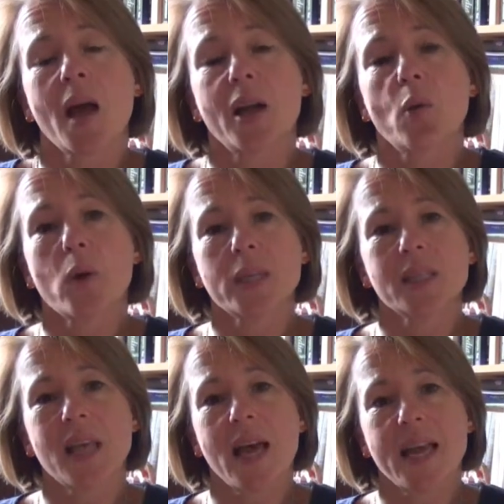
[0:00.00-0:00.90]
And
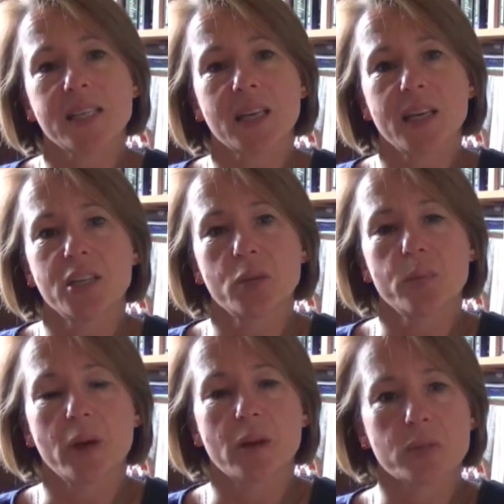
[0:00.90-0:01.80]
when that escalation
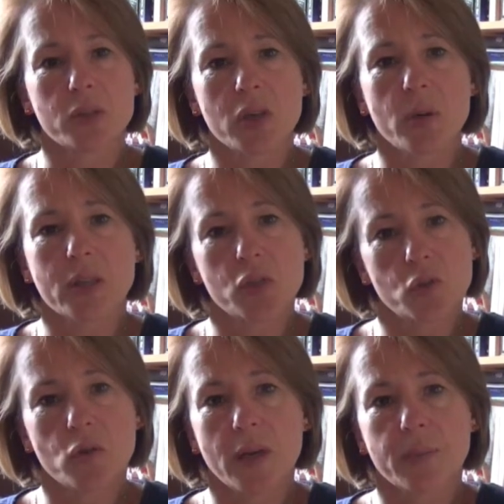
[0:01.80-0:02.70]
becomes so
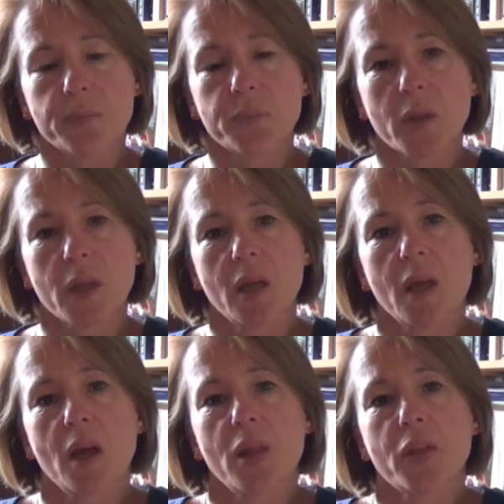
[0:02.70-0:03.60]
extreme
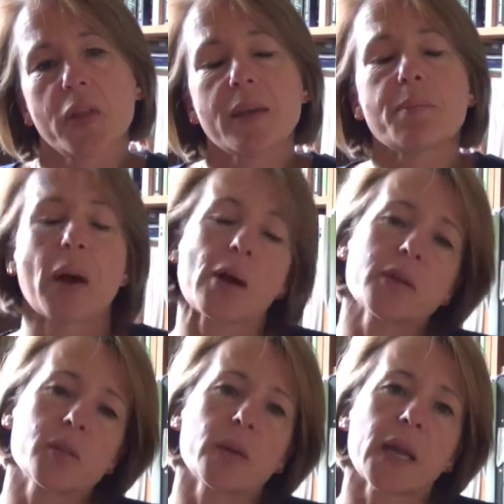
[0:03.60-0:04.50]
that the
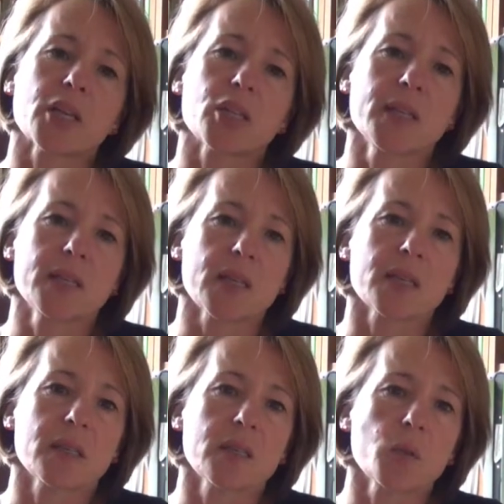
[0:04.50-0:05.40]
embarrassment actually
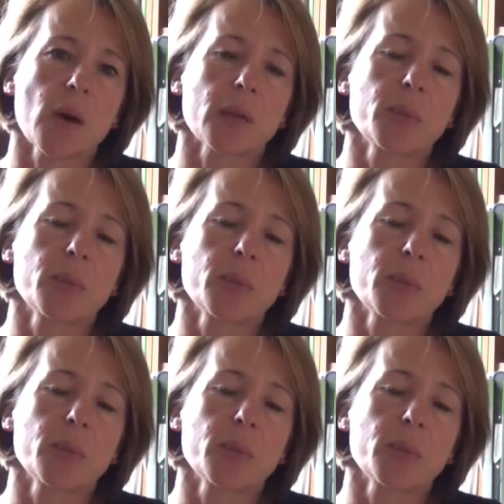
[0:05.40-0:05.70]
sets in as well.